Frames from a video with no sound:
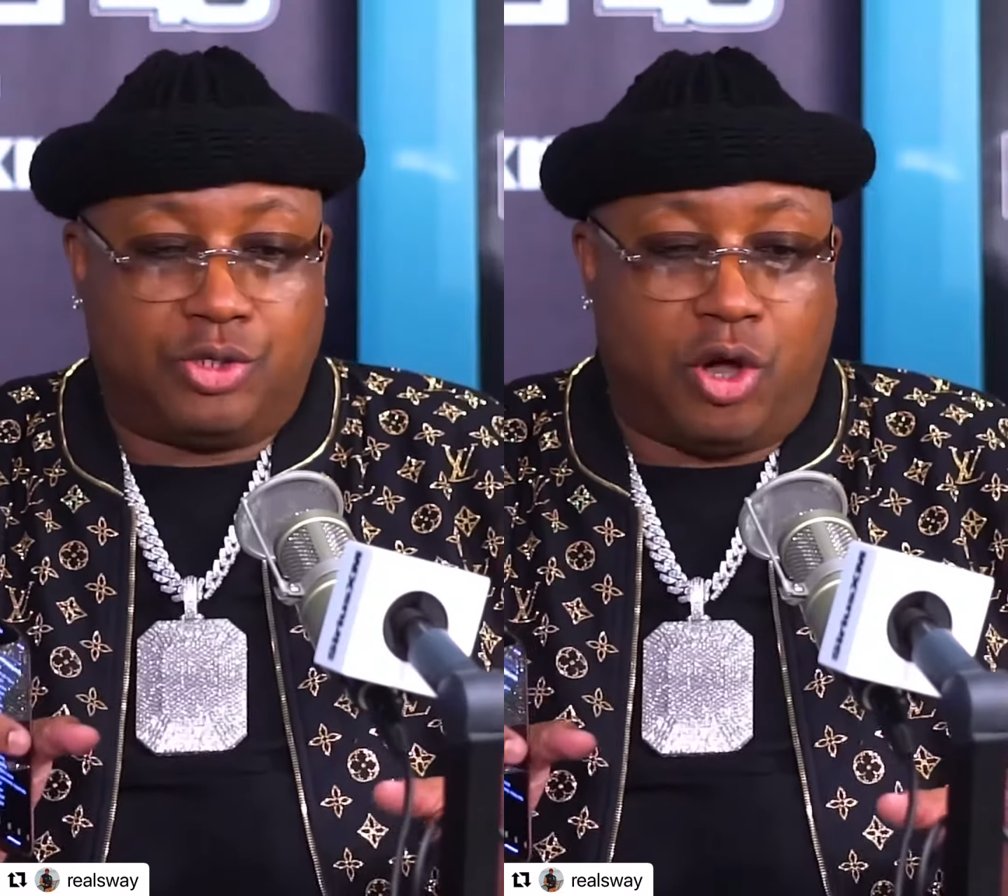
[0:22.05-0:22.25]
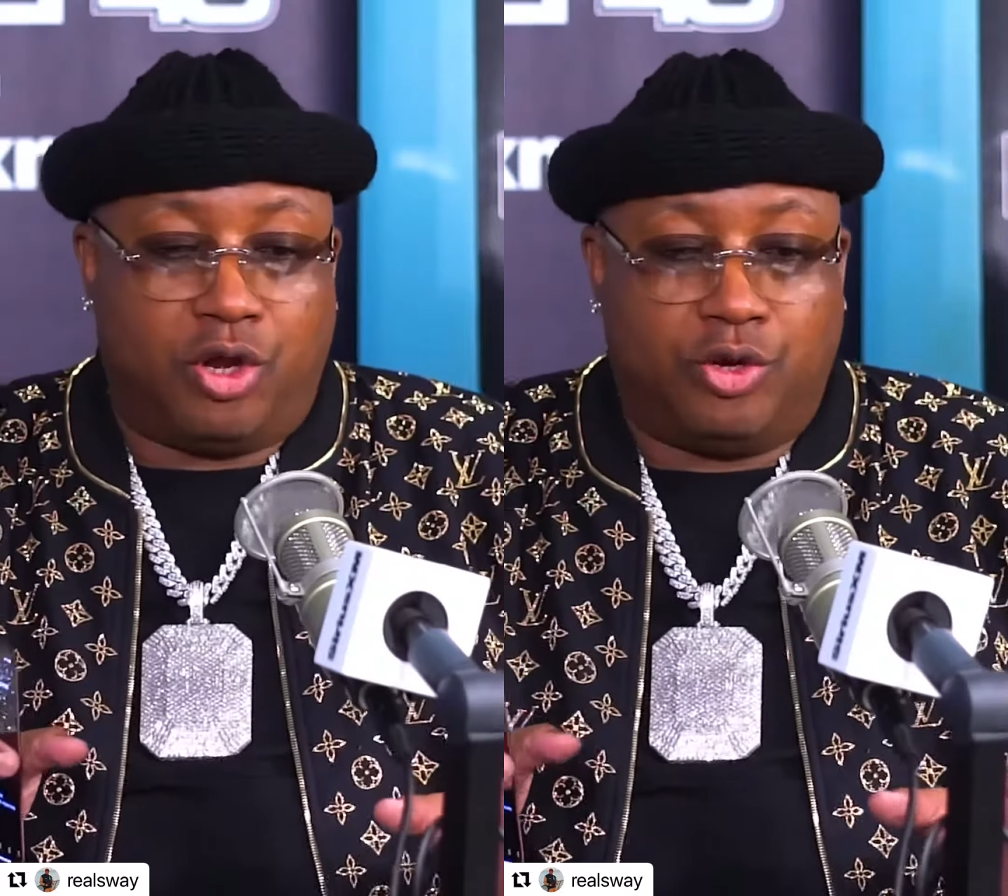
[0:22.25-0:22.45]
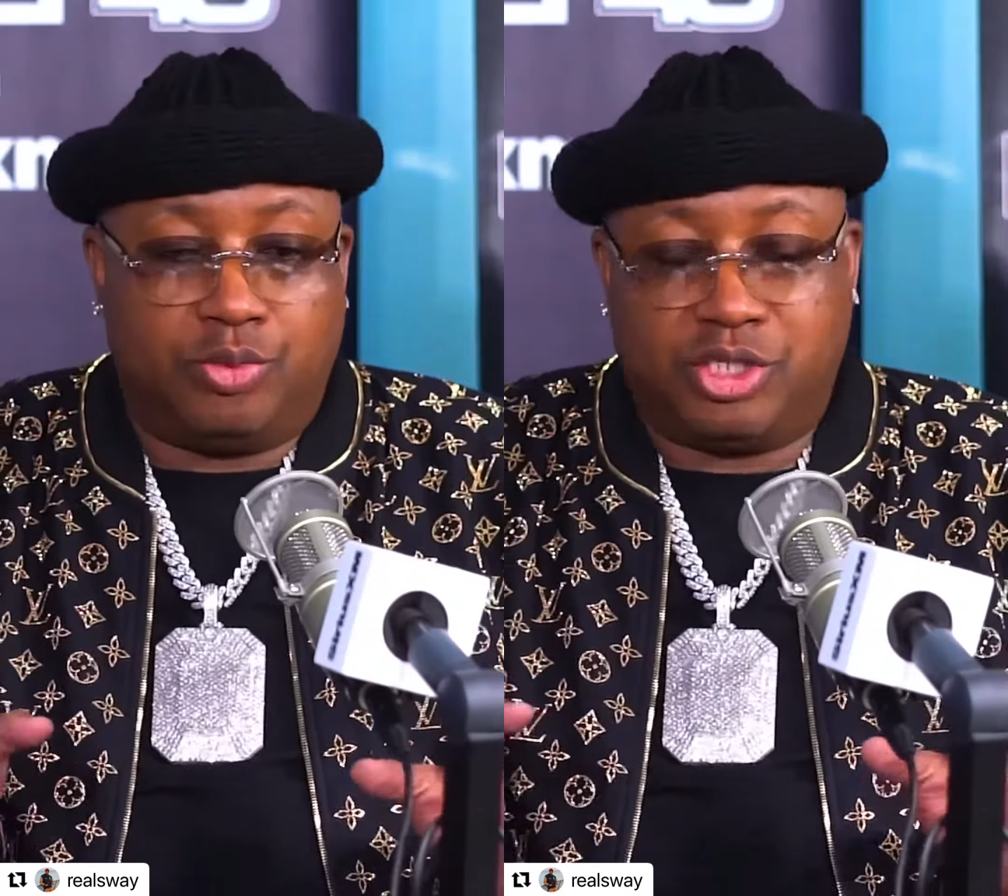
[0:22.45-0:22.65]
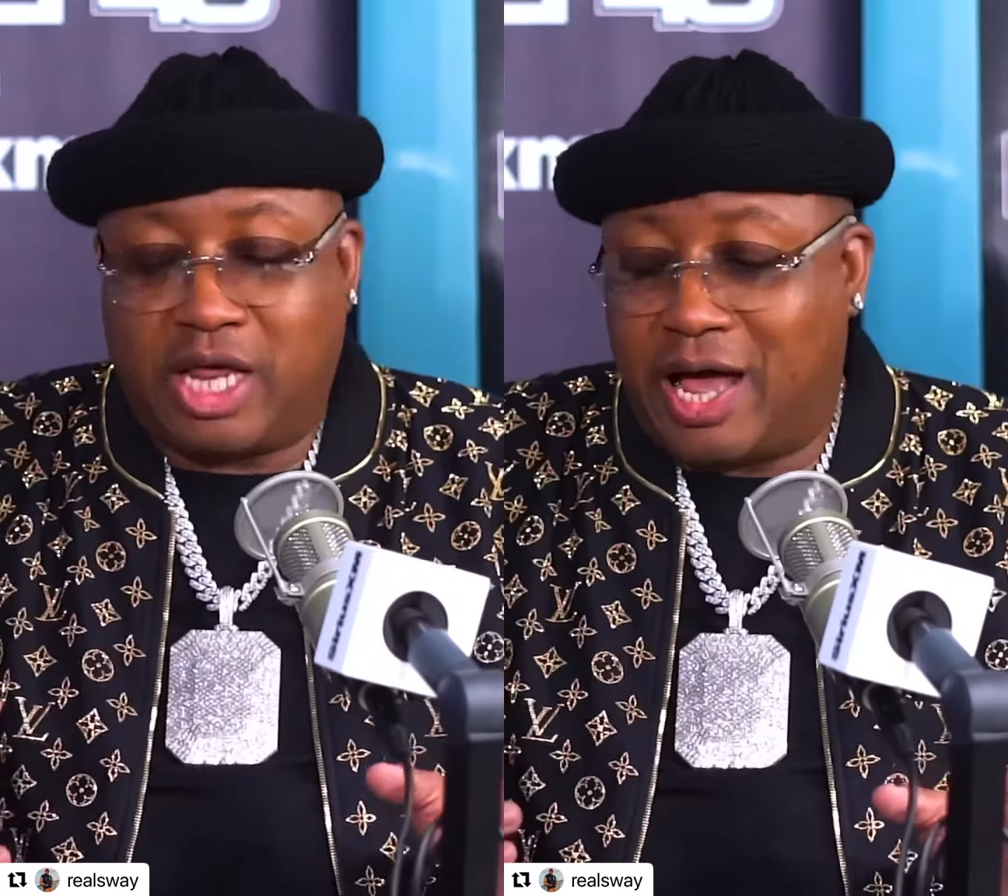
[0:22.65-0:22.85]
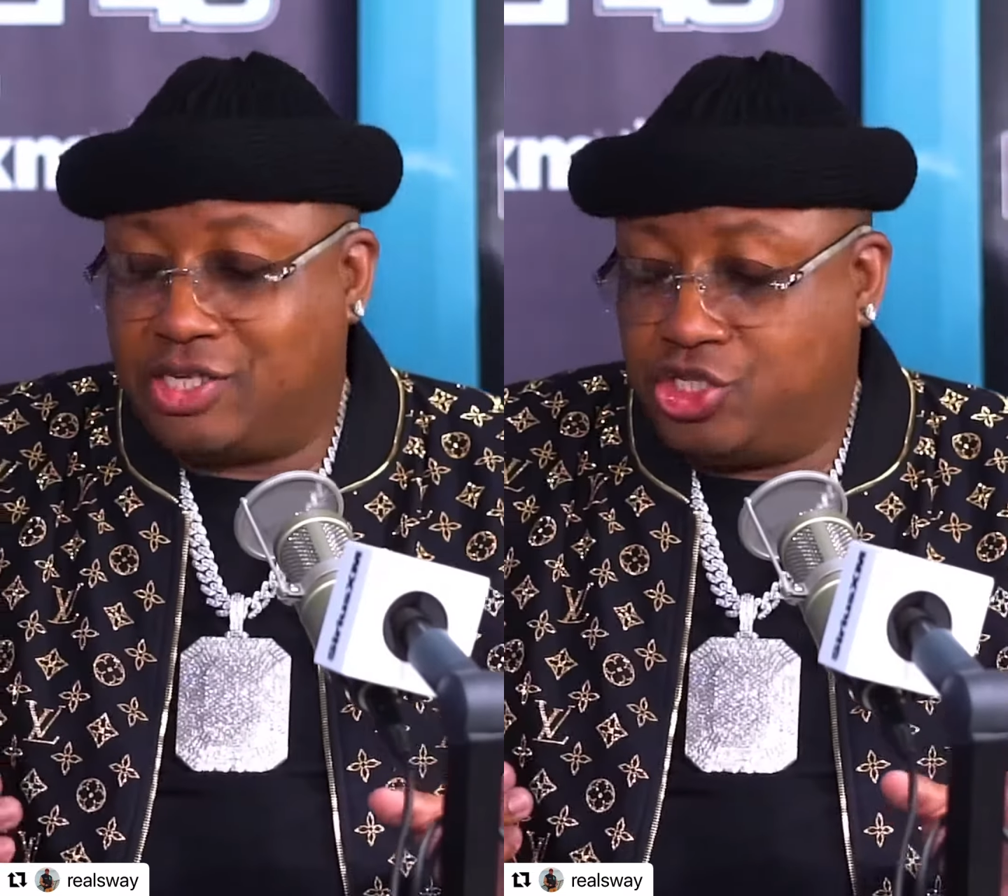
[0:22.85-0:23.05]
calling them
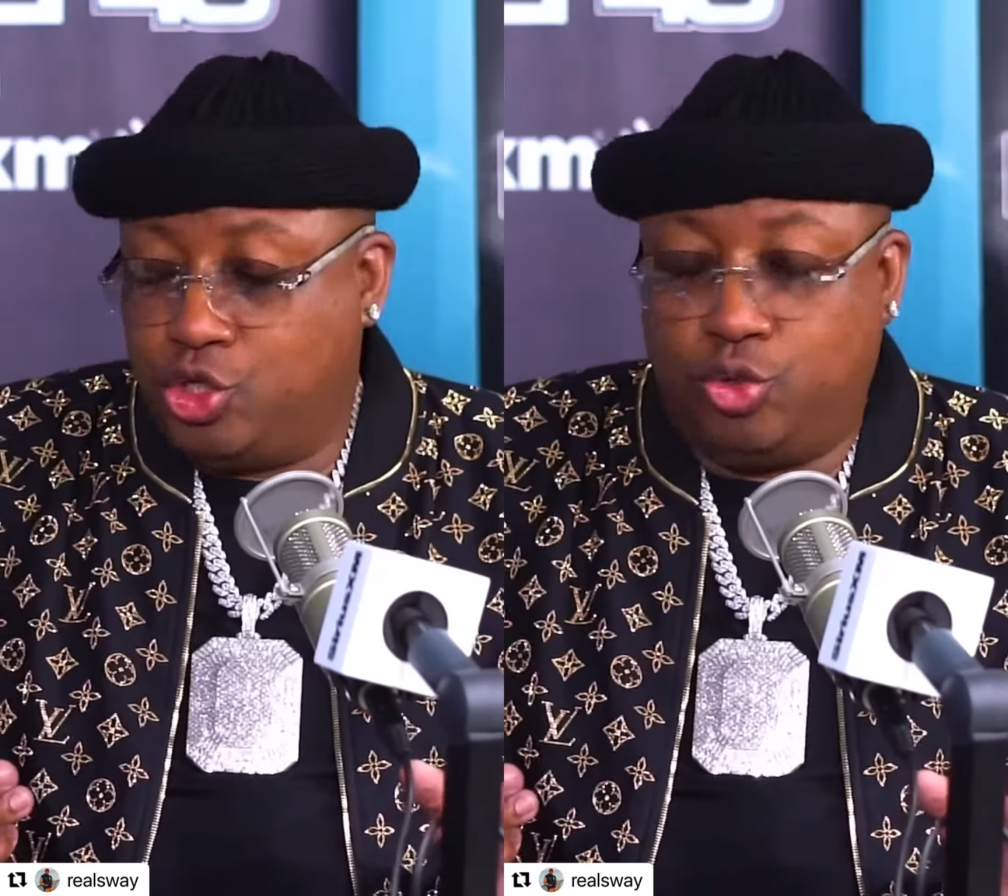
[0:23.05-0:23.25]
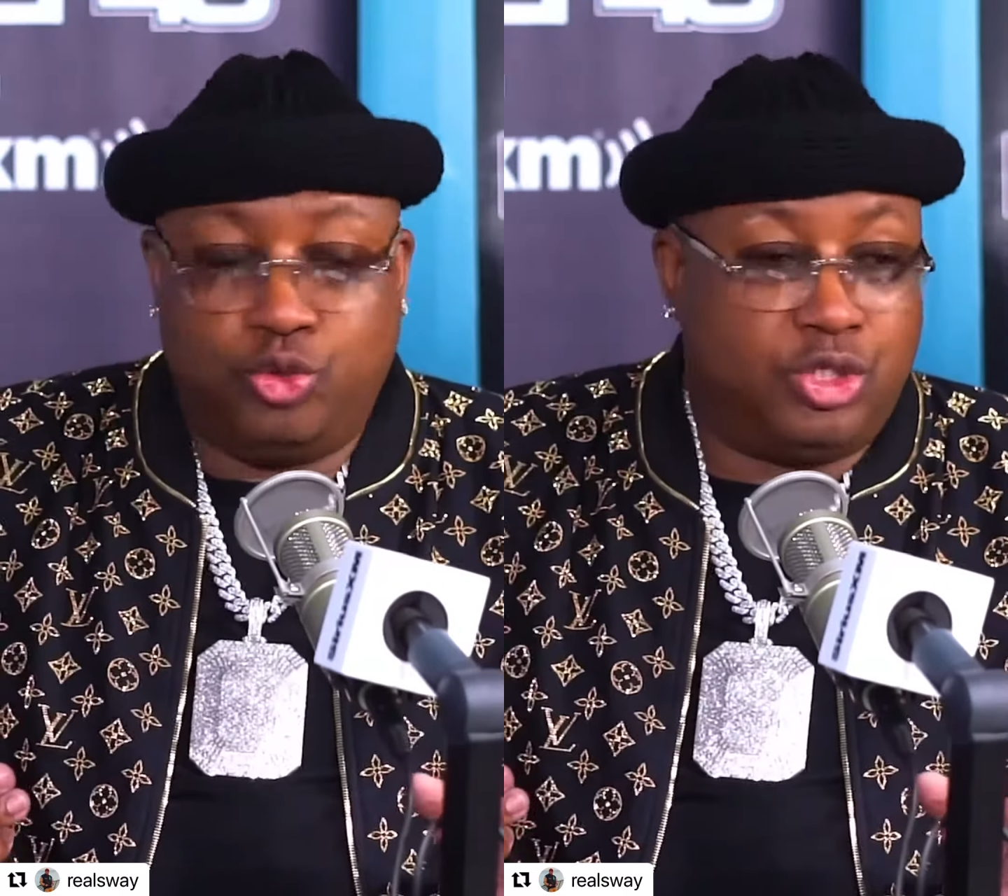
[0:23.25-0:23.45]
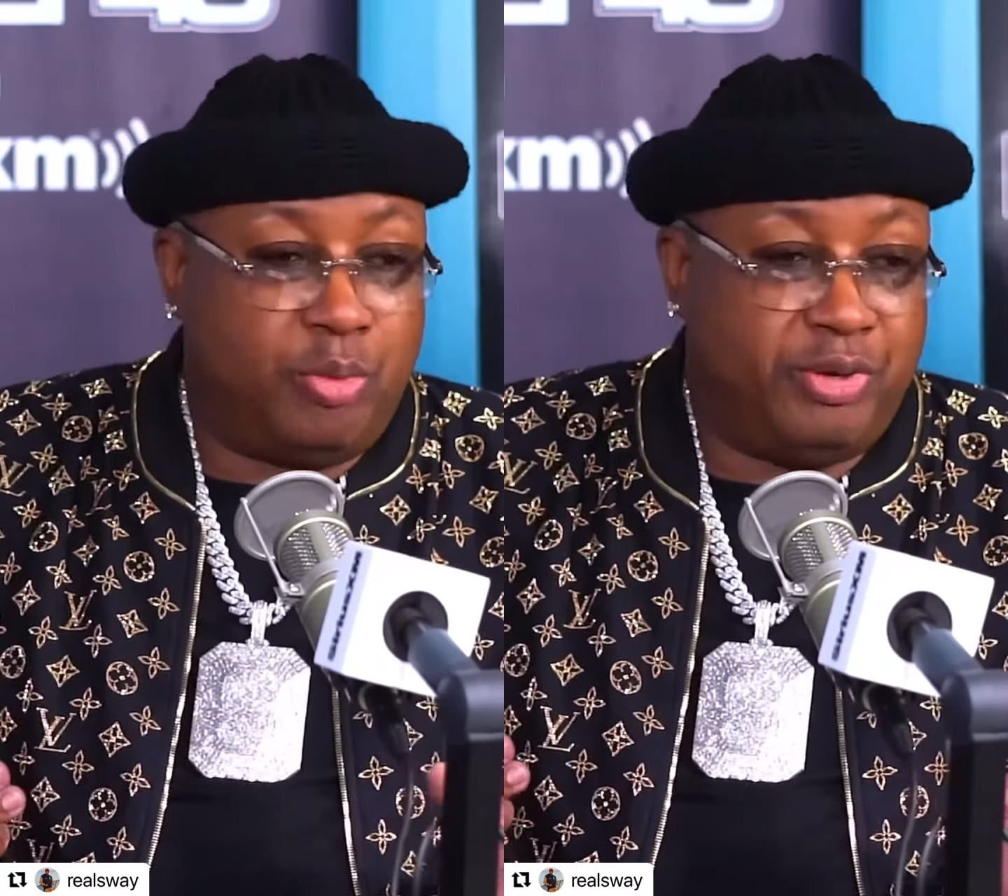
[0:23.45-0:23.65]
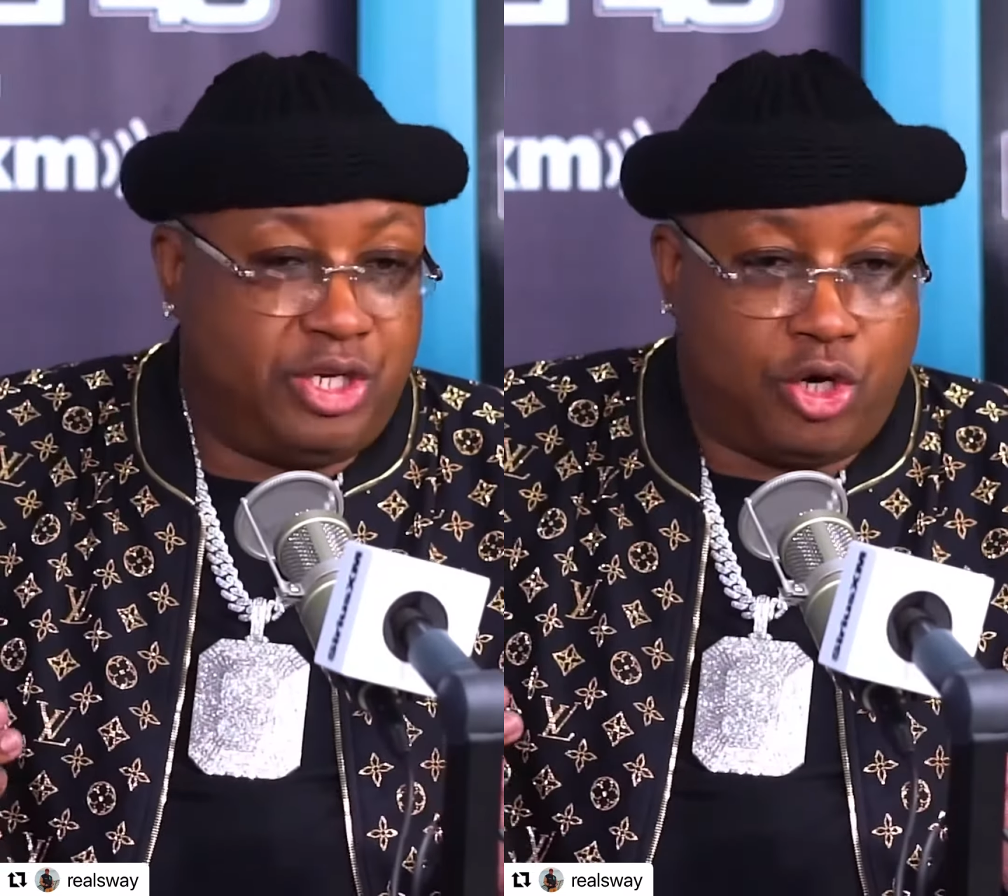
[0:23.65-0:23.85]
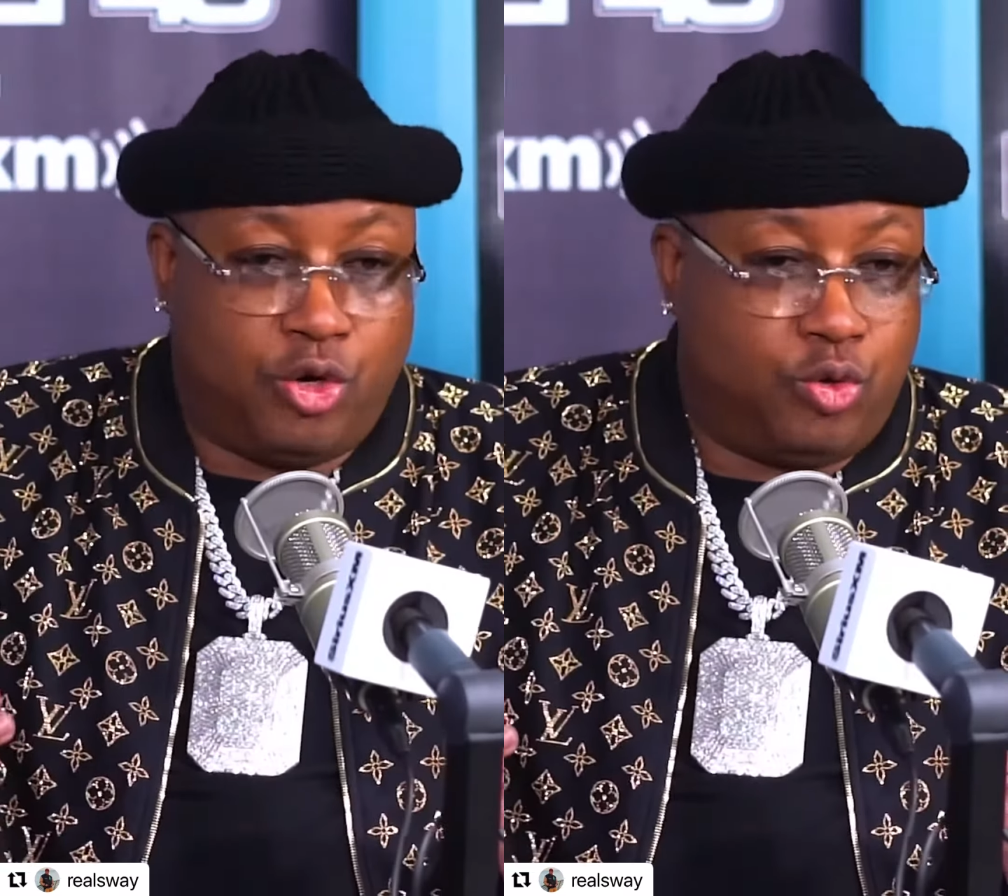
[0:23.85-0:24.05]
socks, shoes, tippy
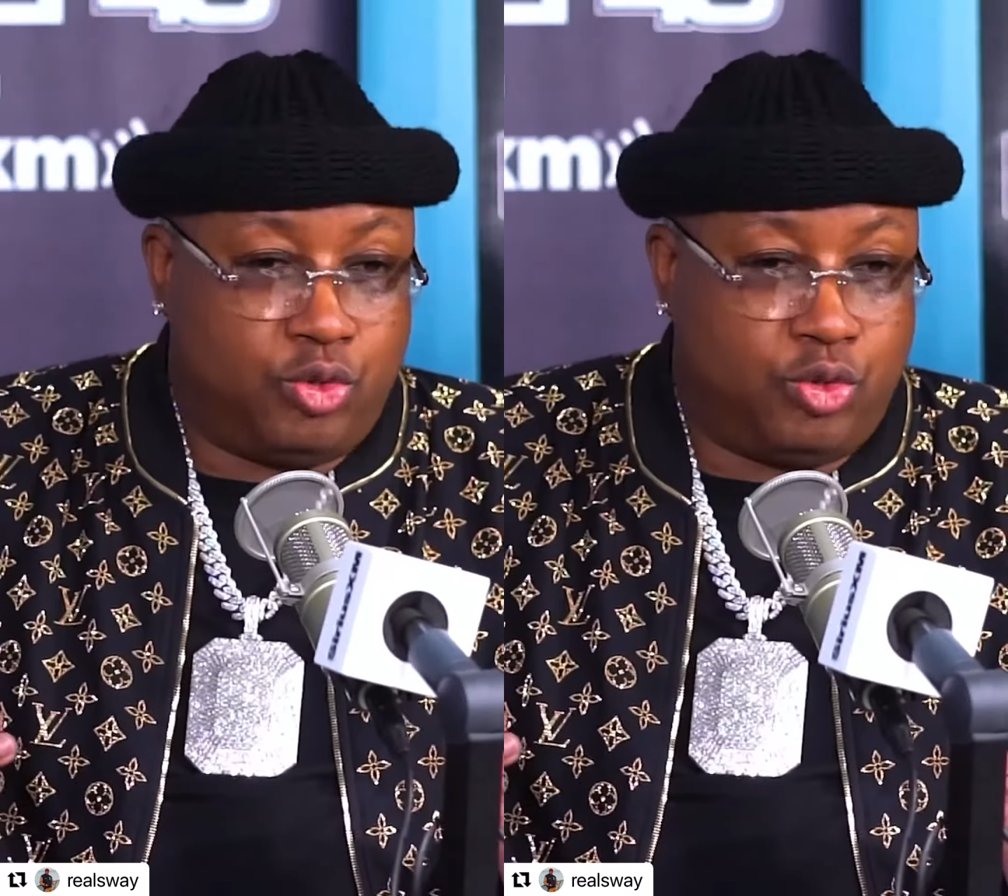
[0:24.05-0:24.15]
toes.